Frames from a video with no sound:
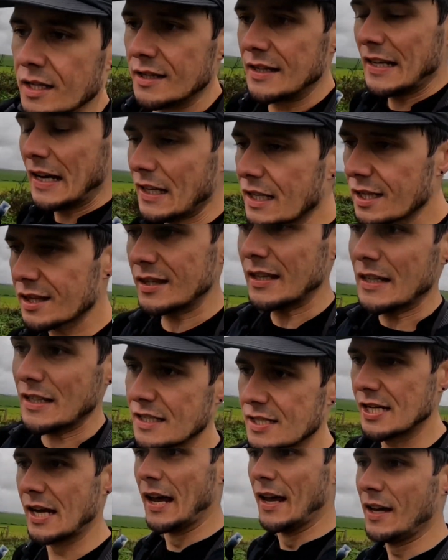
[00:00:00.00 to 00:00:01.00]
The other
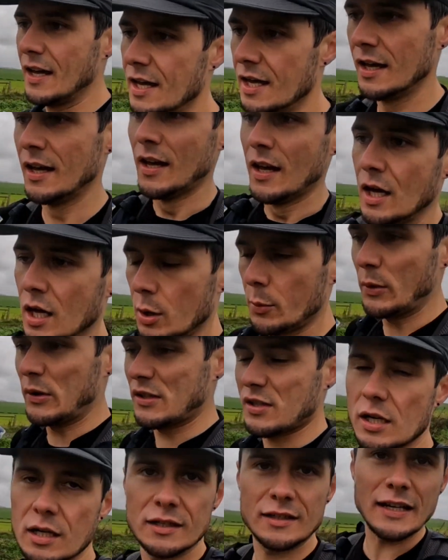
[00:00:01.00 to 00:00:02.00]
things
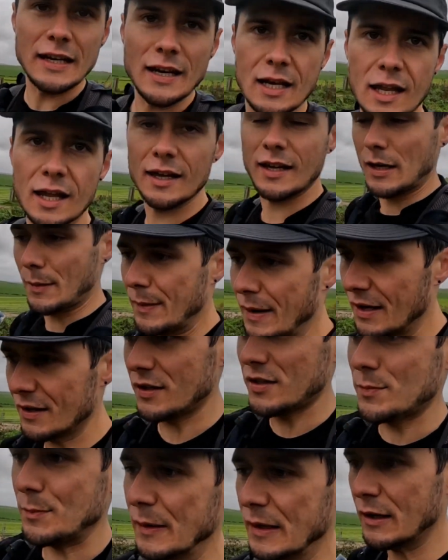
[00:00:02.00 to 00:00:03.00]
which I didn't like about
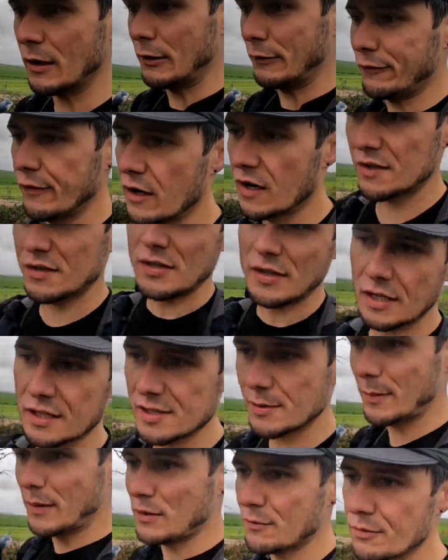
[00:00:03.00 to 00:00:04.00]
the Speedgoat 5s,
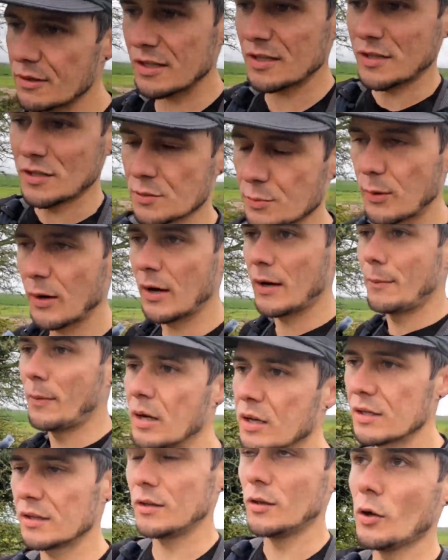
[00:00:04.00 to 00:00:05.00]
some other reasons why I
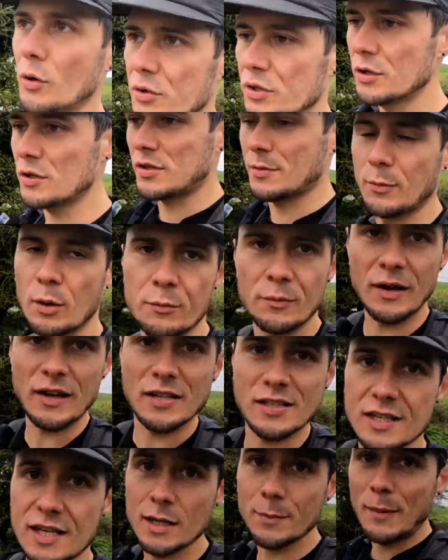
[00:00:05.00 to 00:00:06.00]
might not use them on
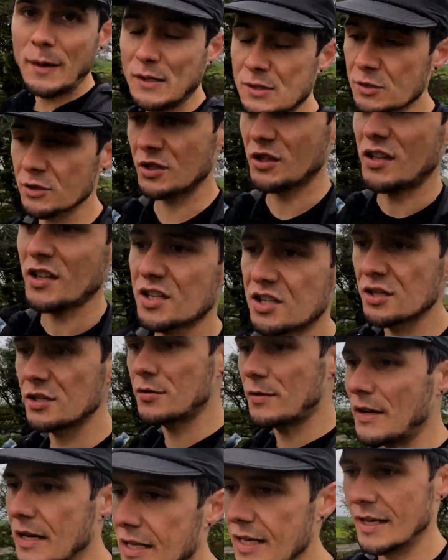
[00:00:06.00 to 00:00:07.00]
race day, depends on conditions
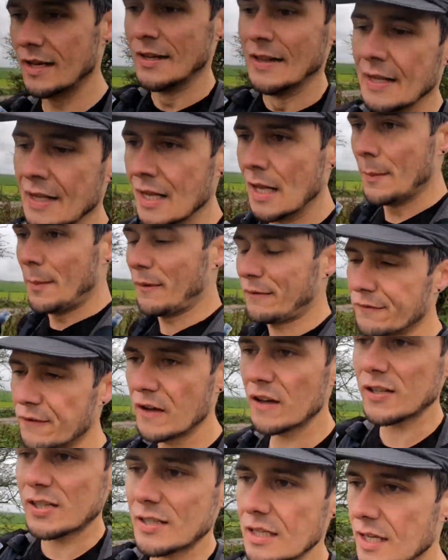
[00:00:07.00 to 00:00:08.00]
really. But
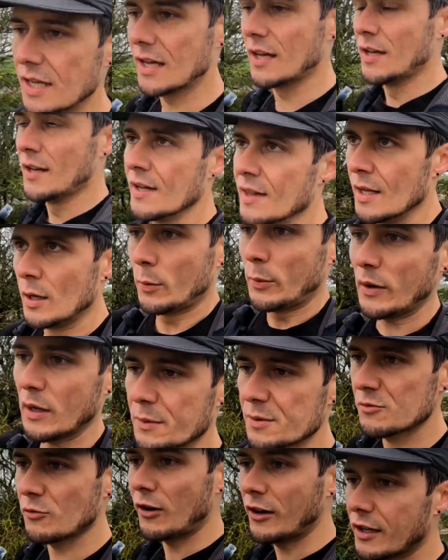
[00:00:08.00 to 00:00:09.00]
firstly, when I
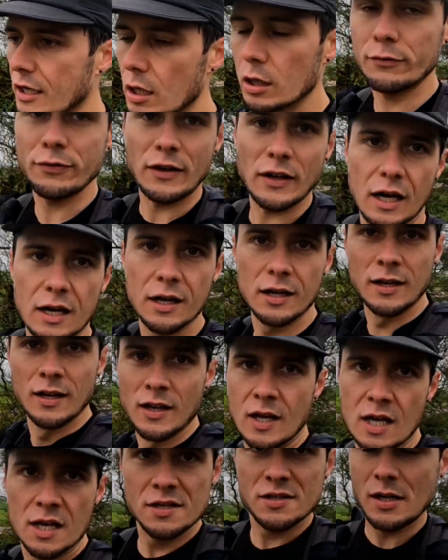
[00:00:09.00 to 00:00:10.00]
was running over
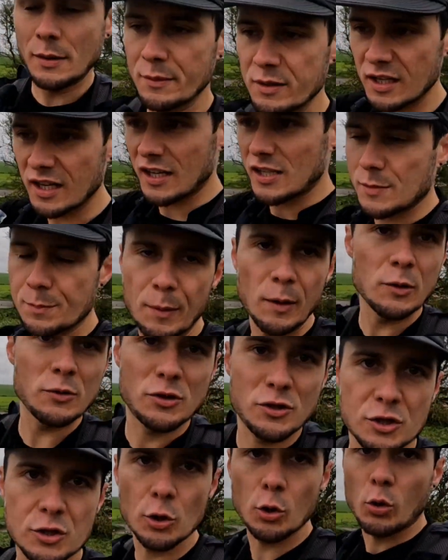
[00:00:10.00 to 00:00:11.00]
some of the
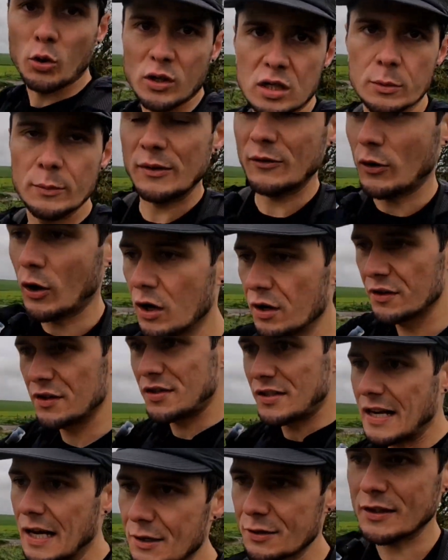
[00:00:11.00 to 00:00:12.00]
exposed chalk that we've got on the
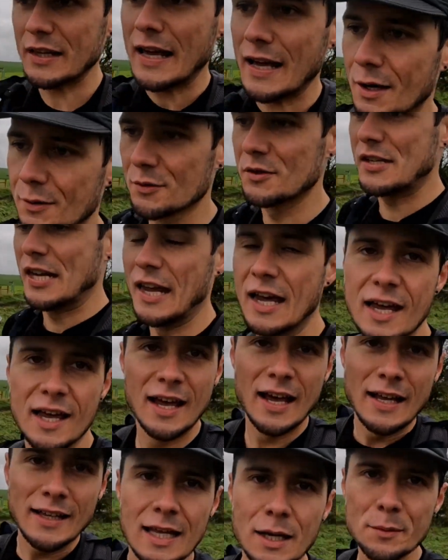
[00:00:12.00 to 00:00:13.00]
South Downs,
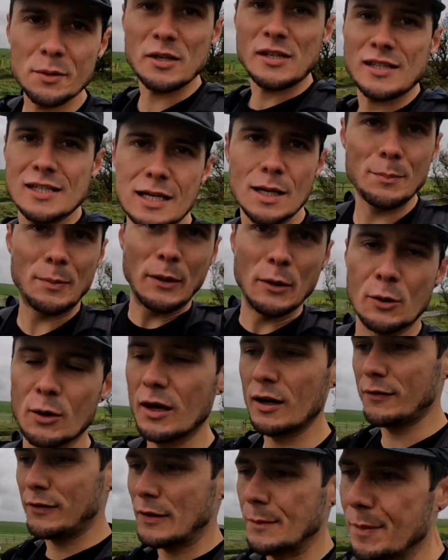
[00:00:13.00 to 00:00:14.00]
they were just slipping all
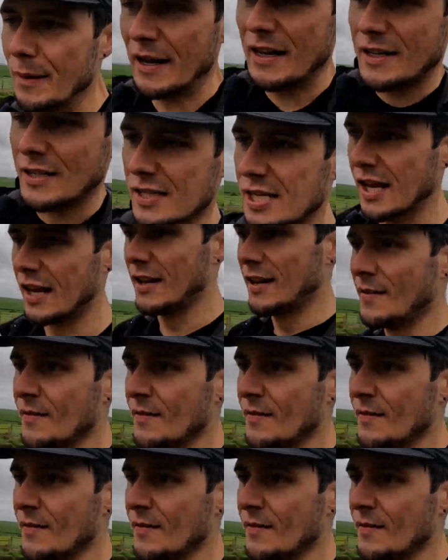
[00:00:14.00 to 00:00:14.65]
over the place.